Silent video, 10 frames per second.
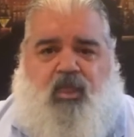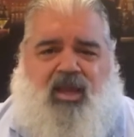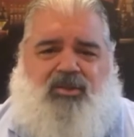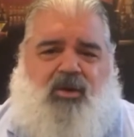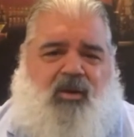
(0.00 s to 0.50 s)

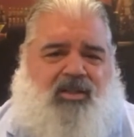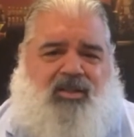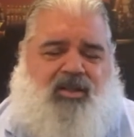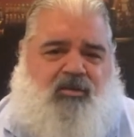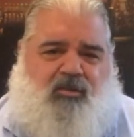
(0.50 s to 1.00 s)
I do go out to
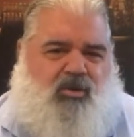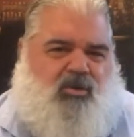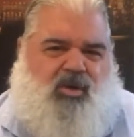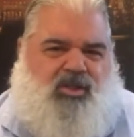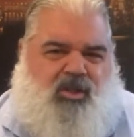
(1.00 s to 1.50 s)
dinner, of course.
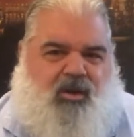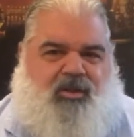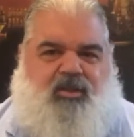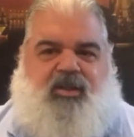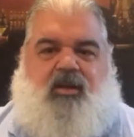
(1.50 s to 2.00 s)
Who doesn't go out
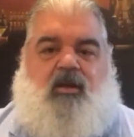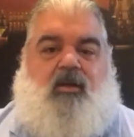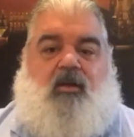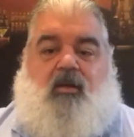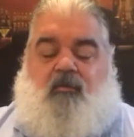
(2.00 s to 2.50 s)
to dinner?
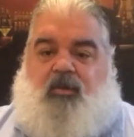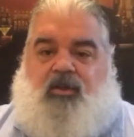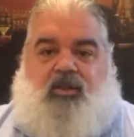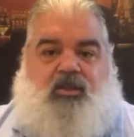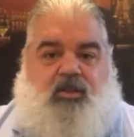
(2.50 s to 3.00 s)
But
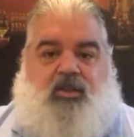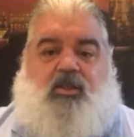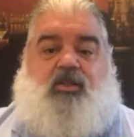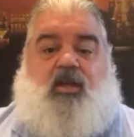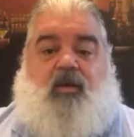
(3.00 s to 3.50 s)
this is this
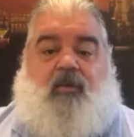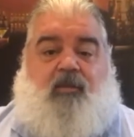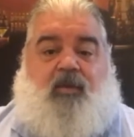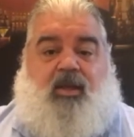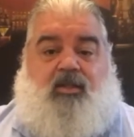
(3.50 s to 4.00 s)
is uh, my
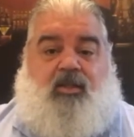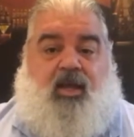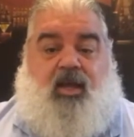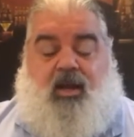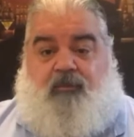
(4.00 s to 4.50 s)

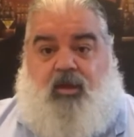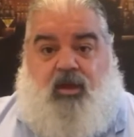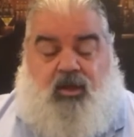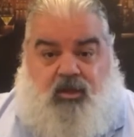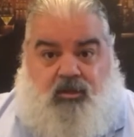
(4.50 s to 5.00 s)
mainstay, and I'm
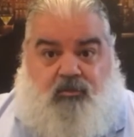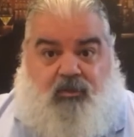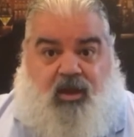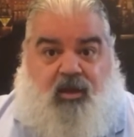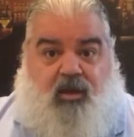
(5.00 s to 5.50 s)

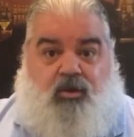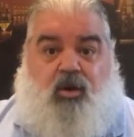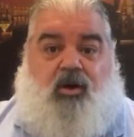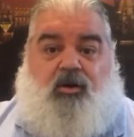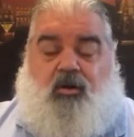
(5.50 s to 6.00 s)
my
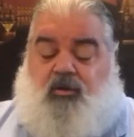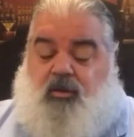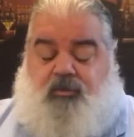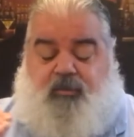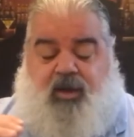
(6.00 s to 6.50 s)
inaugural
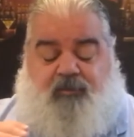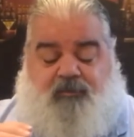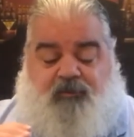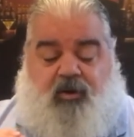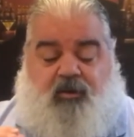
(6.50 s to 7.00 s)
and my
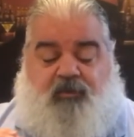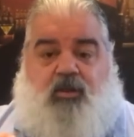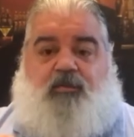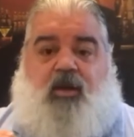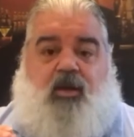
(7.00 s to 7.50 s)
very
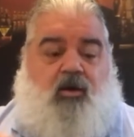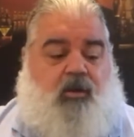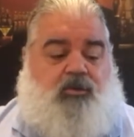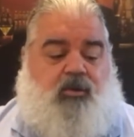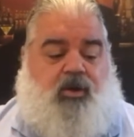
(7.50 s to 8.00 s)
first video.
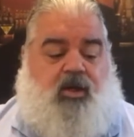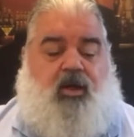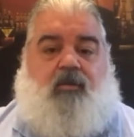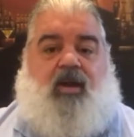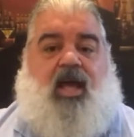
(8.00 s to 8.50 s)
I'm doing
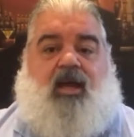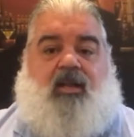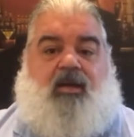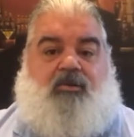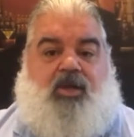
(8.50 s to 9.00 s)
Manhattan
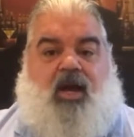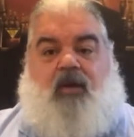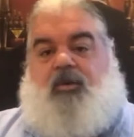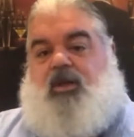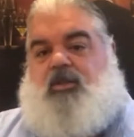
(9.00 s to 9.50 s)
clam
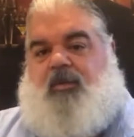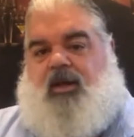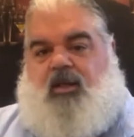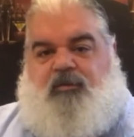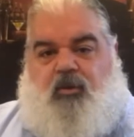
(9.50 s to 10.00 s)
chowder because
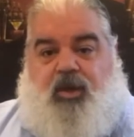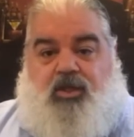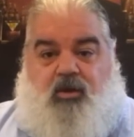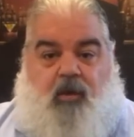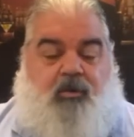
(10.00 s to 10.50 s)
about a few
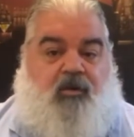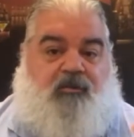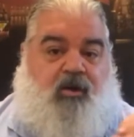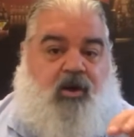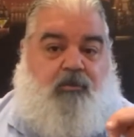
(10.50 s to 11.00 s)
weeks ago I put a
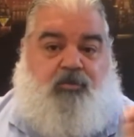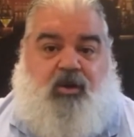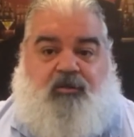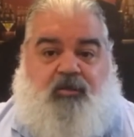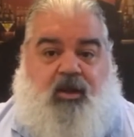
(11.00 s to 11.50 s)
very
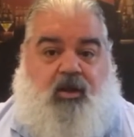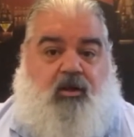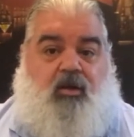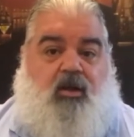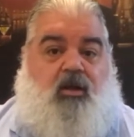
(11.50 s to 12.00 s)
brief
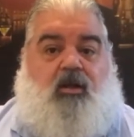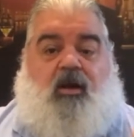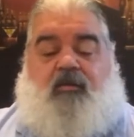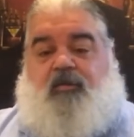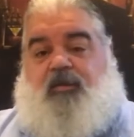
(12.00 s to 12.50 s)
video
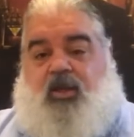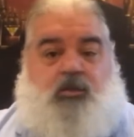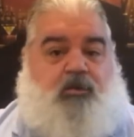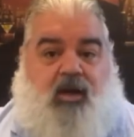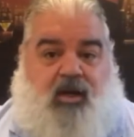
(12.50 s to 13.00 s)
of the
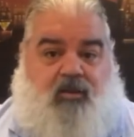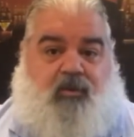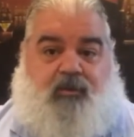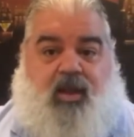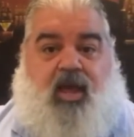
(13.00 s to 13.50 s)
finished product of
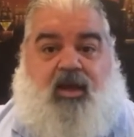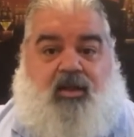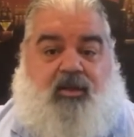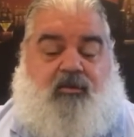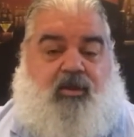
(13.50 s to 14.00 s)
my Manhattan
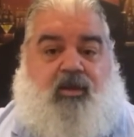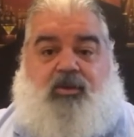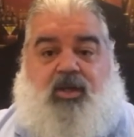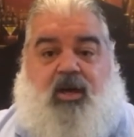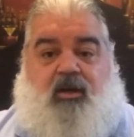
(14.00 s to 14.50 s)
clam, clam
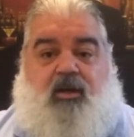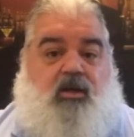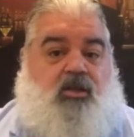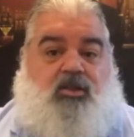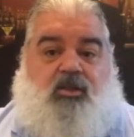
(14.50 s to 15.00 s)
chowder
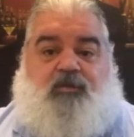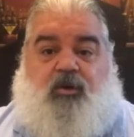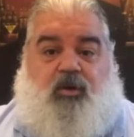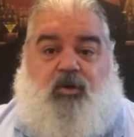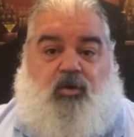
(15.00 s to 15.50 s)
just for
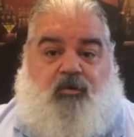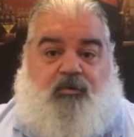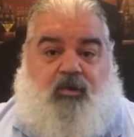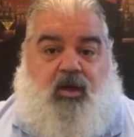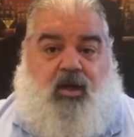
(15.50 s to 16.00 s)
a
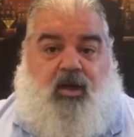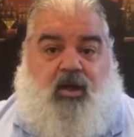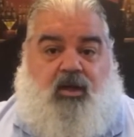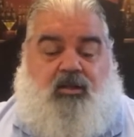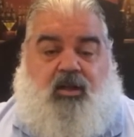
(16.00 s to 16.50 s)
goof
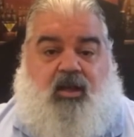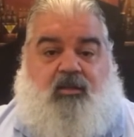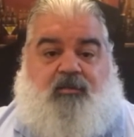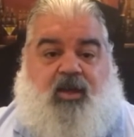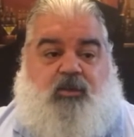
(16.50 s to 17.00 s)
onto,
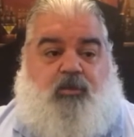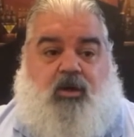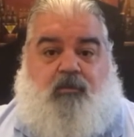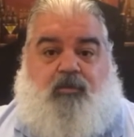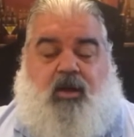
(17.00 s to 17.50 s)
onto
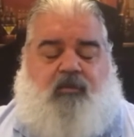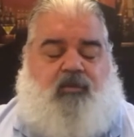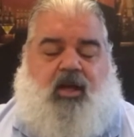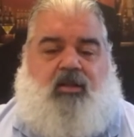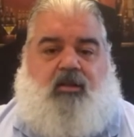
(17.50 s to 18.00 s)
Facebook and um,
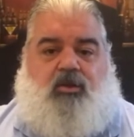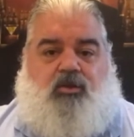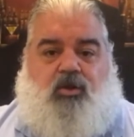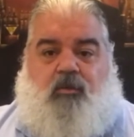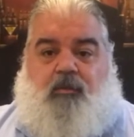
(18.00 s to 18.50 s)
onto
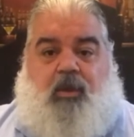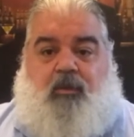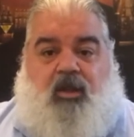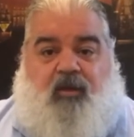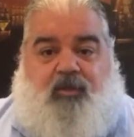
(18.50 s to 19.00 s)
YouTube, and
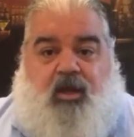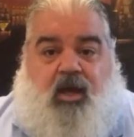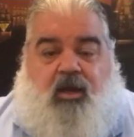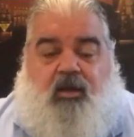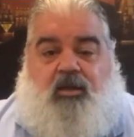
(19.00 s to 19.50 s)
people loved it.
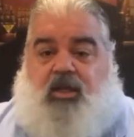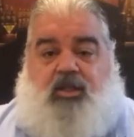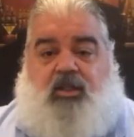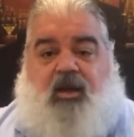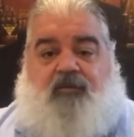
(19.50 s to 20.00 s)
Uh, they
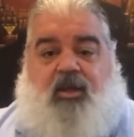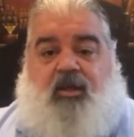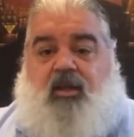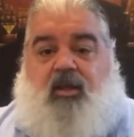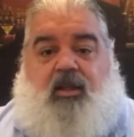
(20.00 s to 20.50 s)
just loved
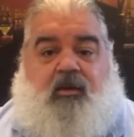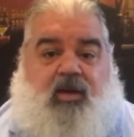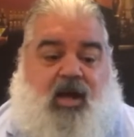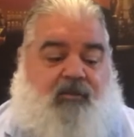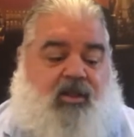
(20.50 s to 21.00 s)
it. They're
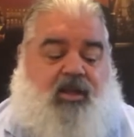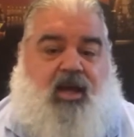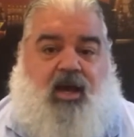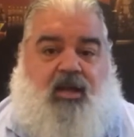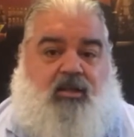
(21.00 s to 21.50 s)
commenting
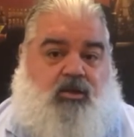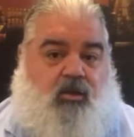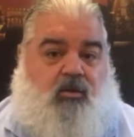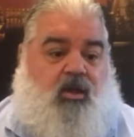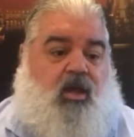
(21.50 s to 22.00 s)
on it,
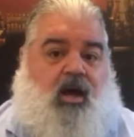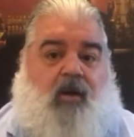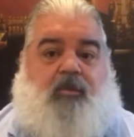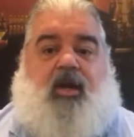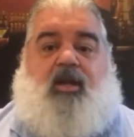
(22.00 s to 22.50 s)
so
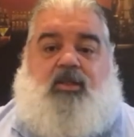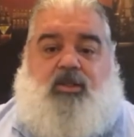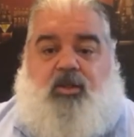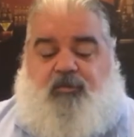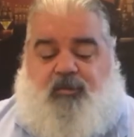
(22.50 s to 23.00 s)
I'm bringing this
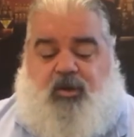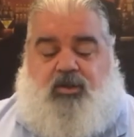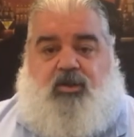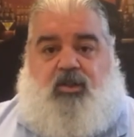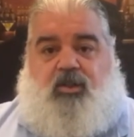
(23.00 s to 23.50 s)
to you
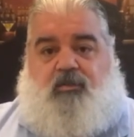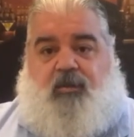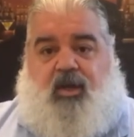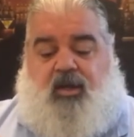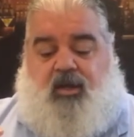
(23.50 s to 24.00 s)
first. This is
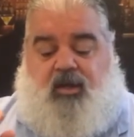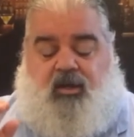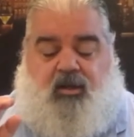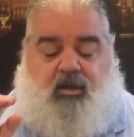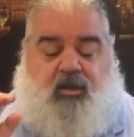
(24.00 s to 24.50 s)
my uh,
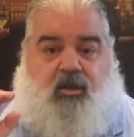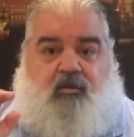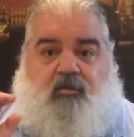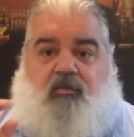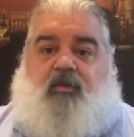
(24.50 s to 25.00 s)

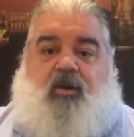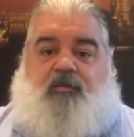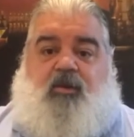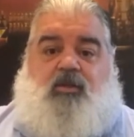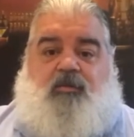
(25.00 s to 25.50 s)
very
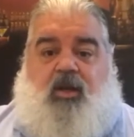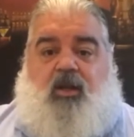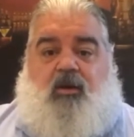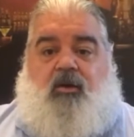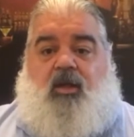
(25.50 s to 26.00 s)
first
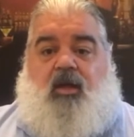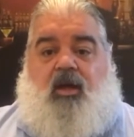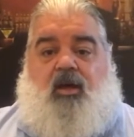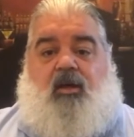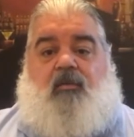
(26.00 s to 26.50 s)
video.
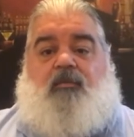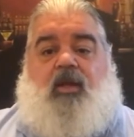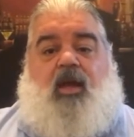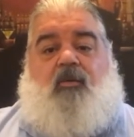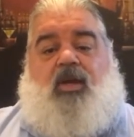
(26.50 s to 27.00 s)
Um,
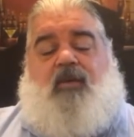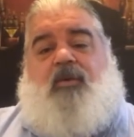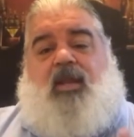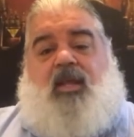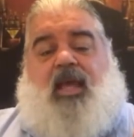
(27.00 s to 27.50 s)
and what gave
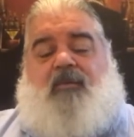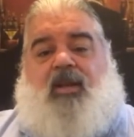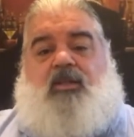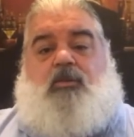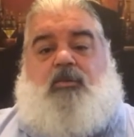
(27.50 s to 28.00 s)
me, gave me
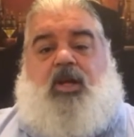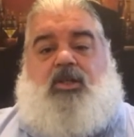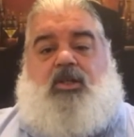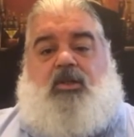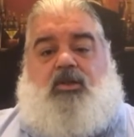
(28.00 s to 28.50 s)
the
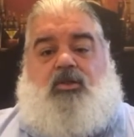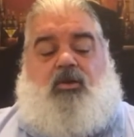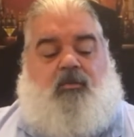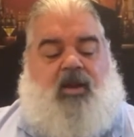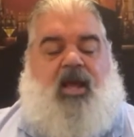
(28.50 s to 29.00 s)
inspiration to do
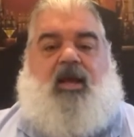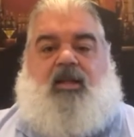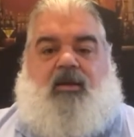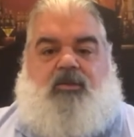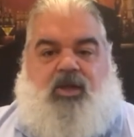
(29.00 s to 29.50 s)
the Manhattan
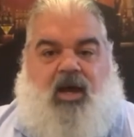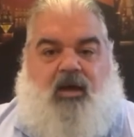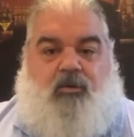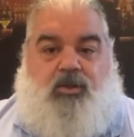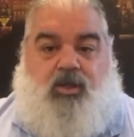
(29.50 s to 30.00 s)
clam
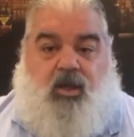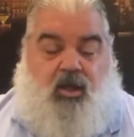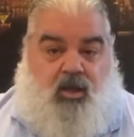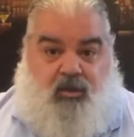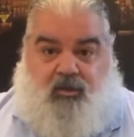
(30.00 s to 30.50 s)
chowder was,
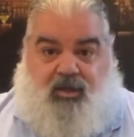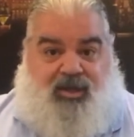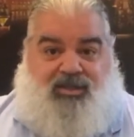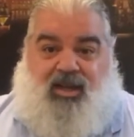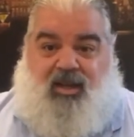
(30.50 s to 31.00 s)
like I said, I